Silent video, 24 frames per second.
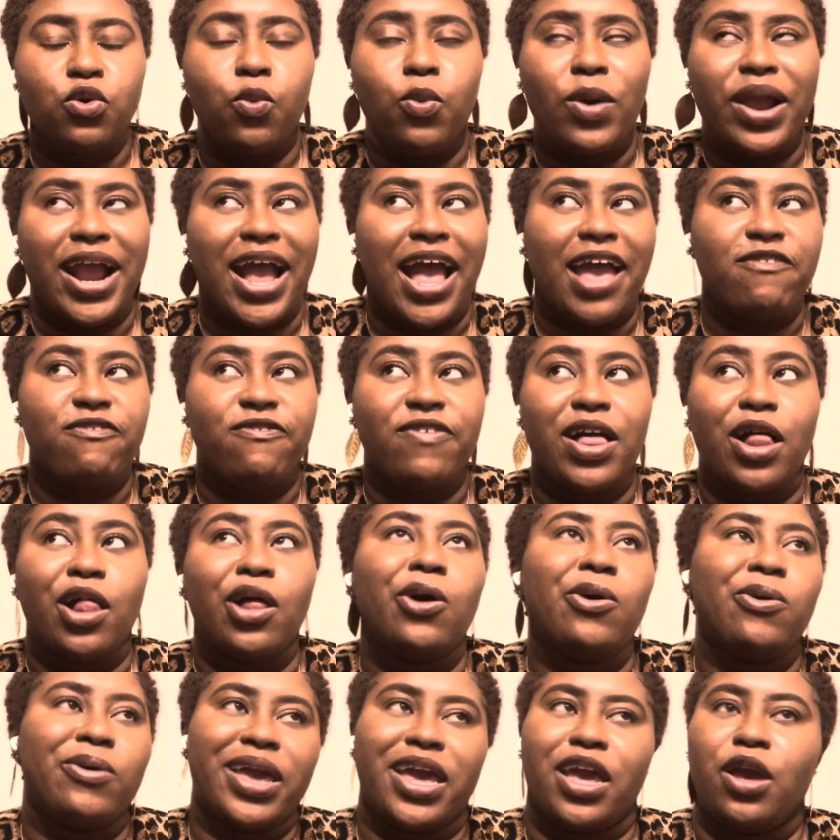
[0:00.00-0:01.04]
where I felt,
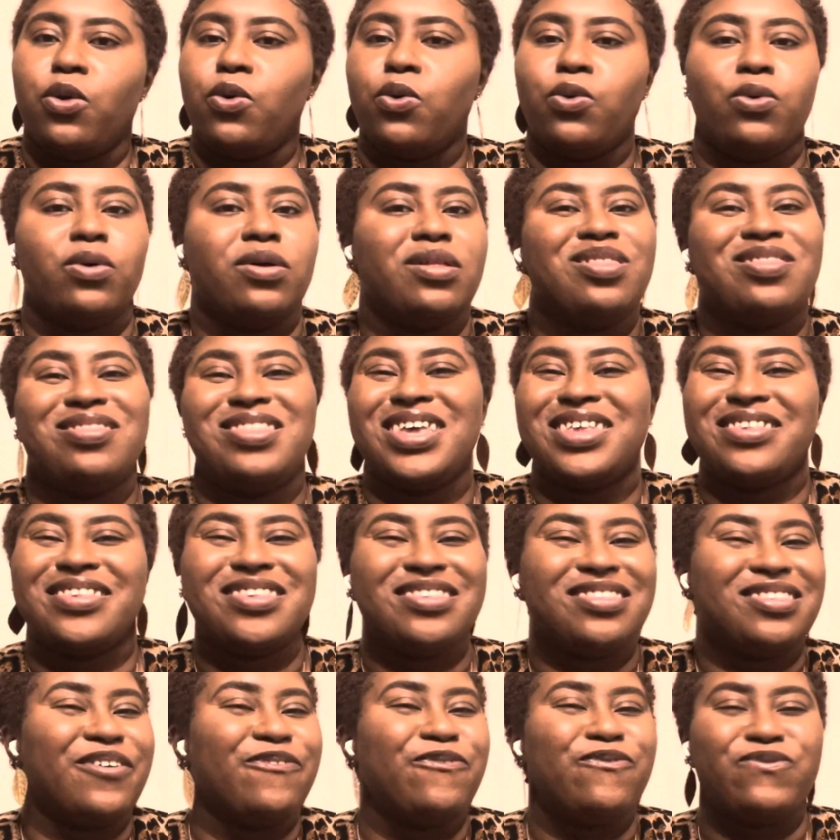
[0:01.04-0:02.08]
okay, cool, this is
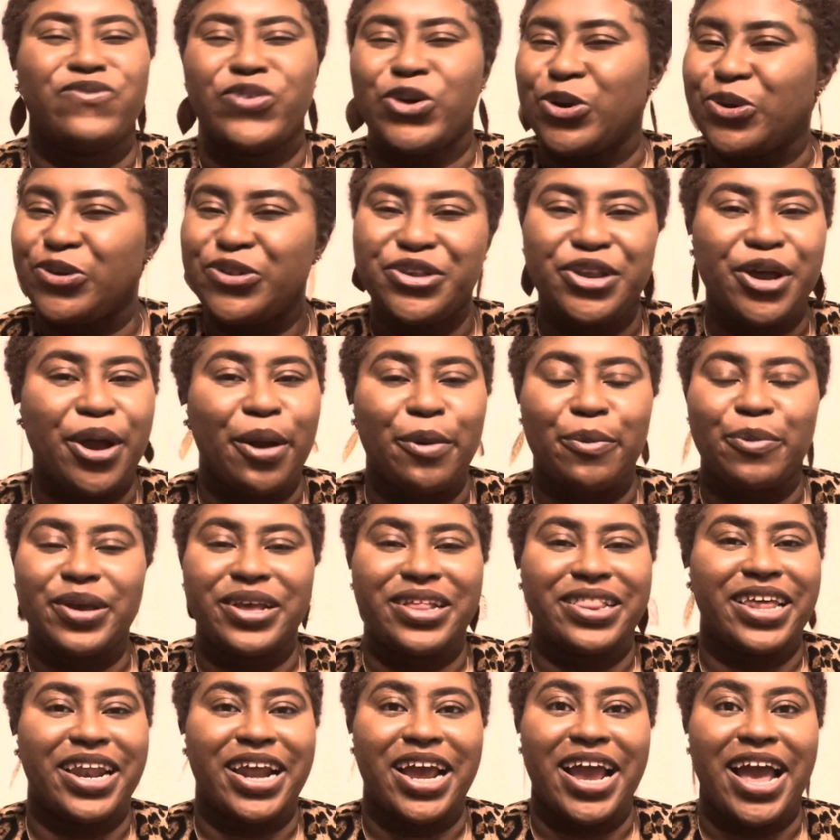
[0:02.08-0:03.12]
the first topic
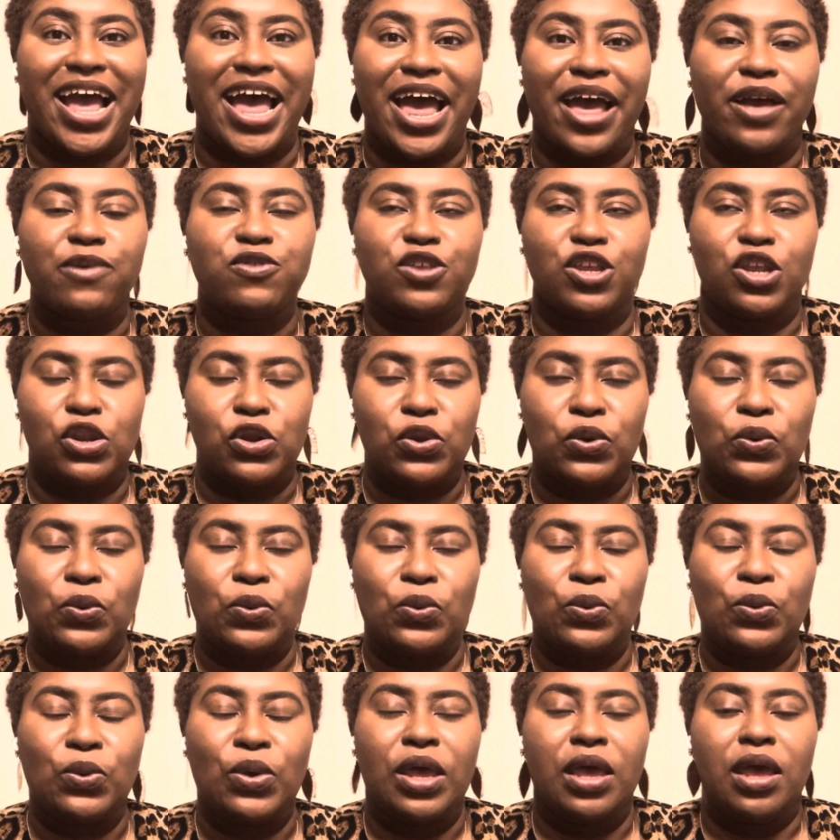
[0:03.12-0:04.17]
that I have to do
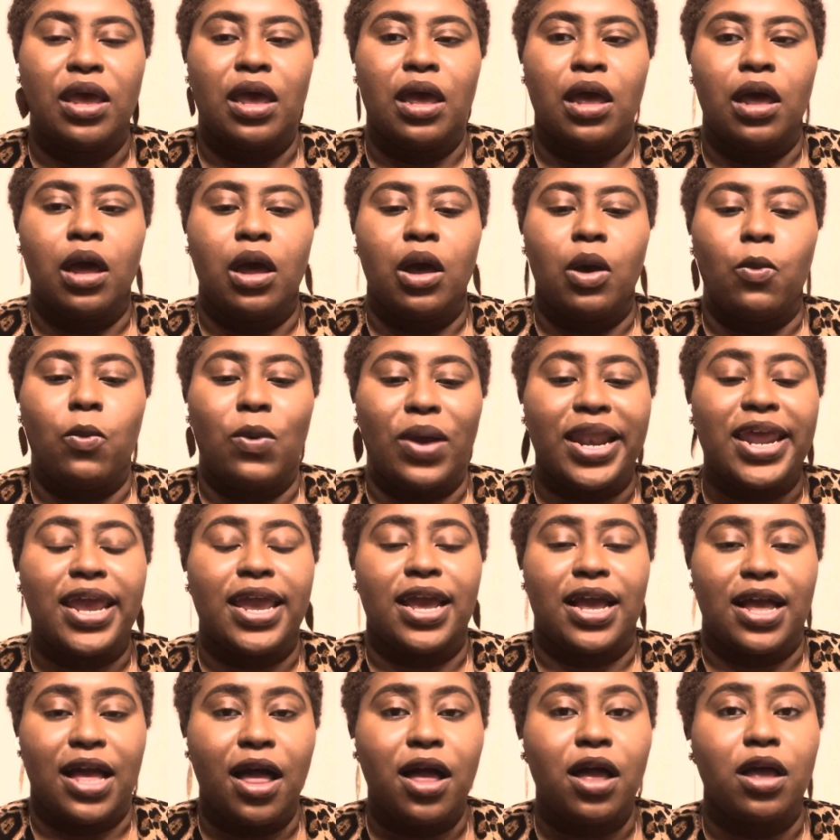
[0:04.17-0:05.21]
when
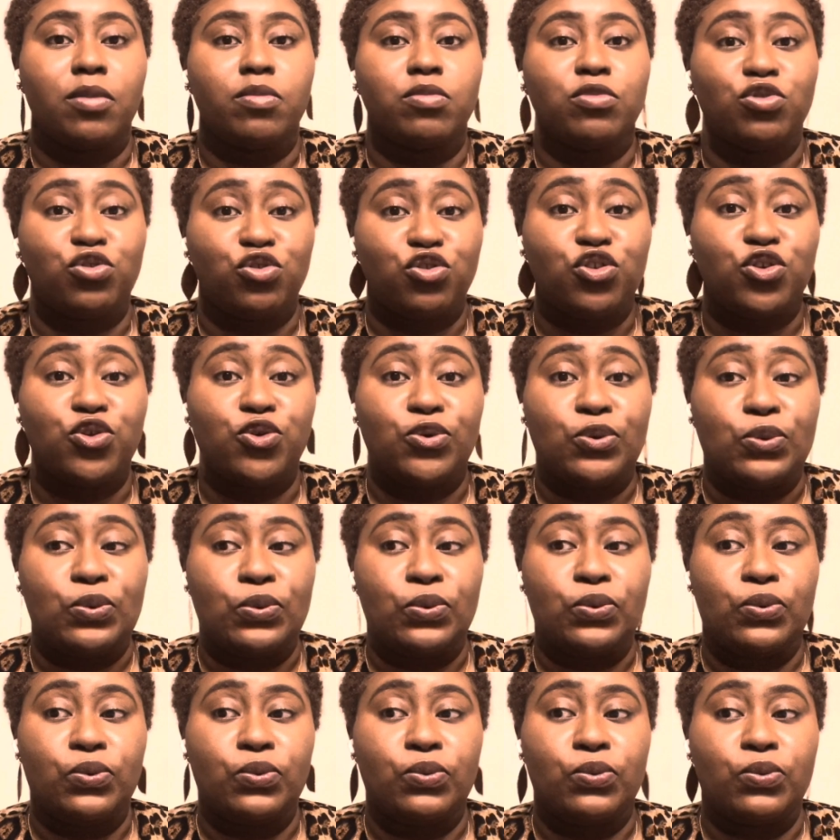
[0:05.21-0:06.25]
it comes
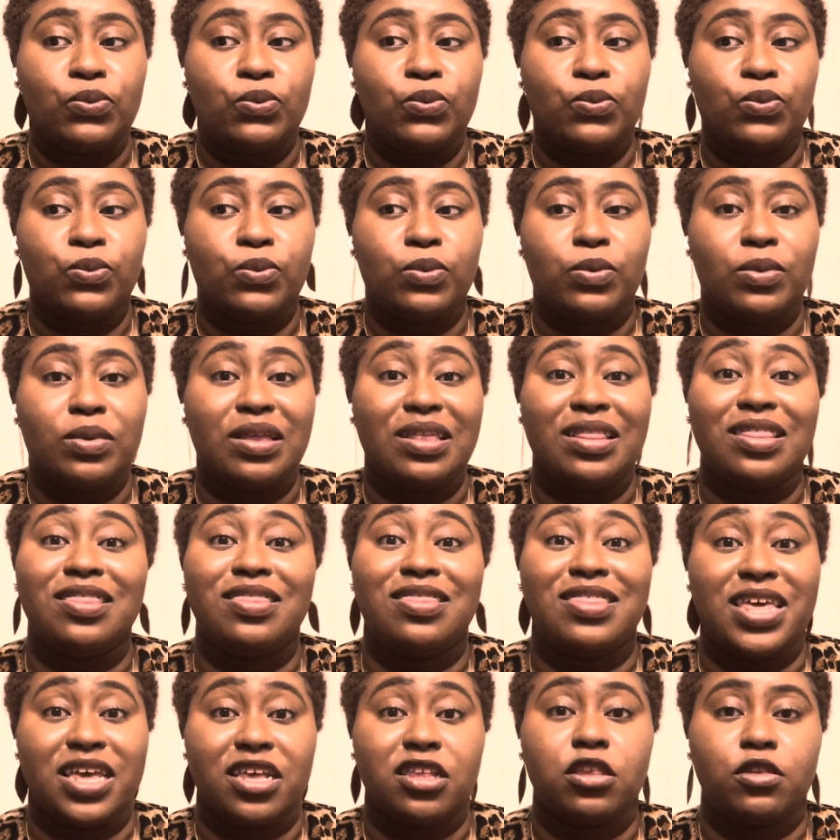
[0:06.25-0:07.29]
to
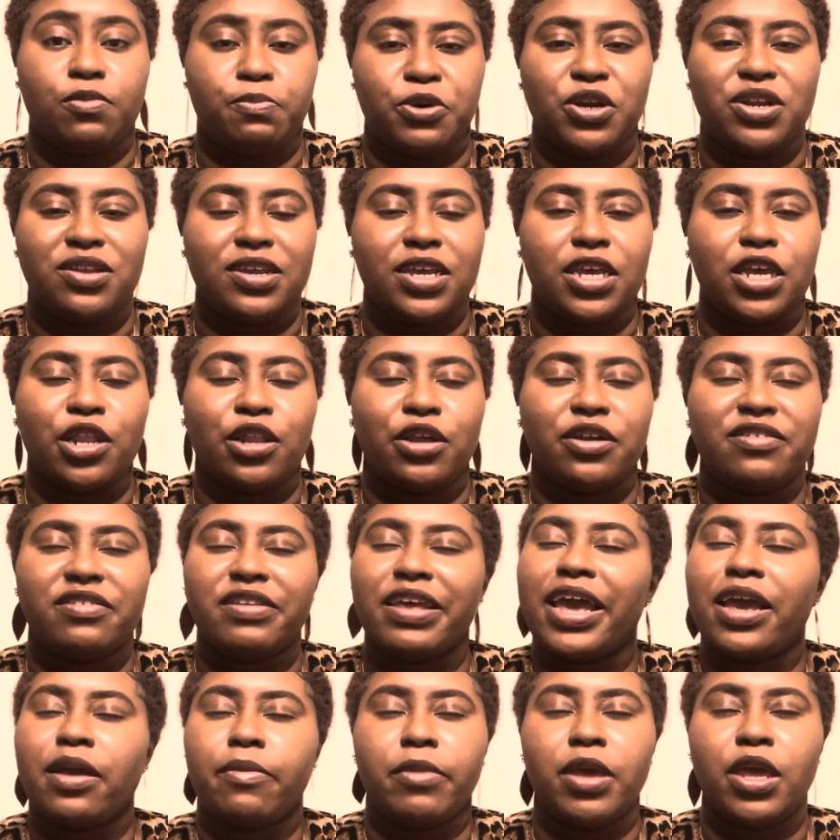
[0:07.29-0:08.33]
this particular
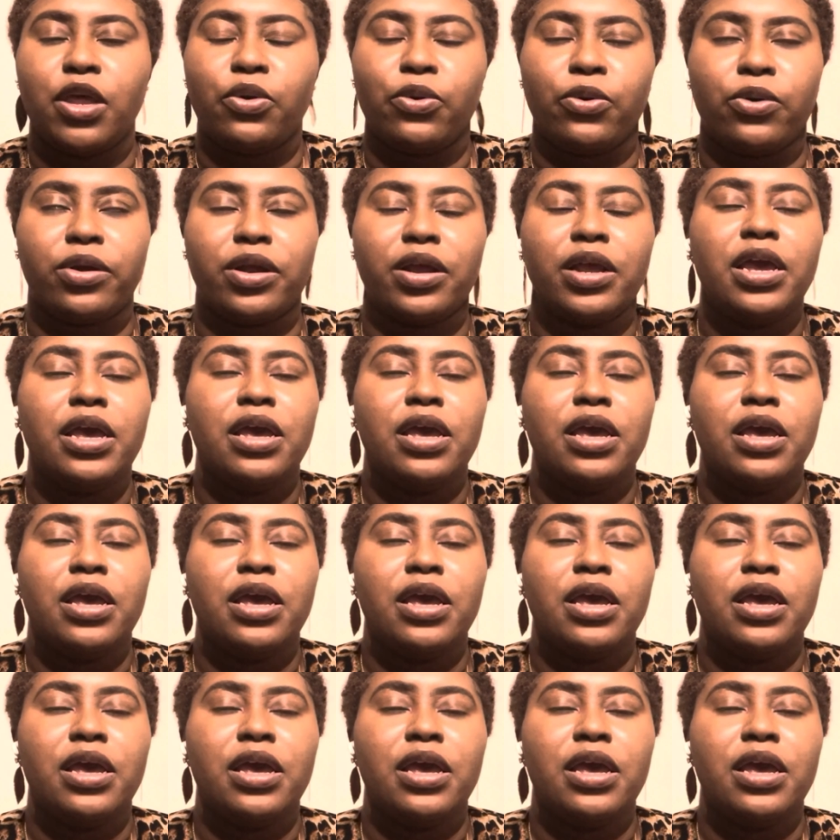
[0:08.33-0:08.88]
segment or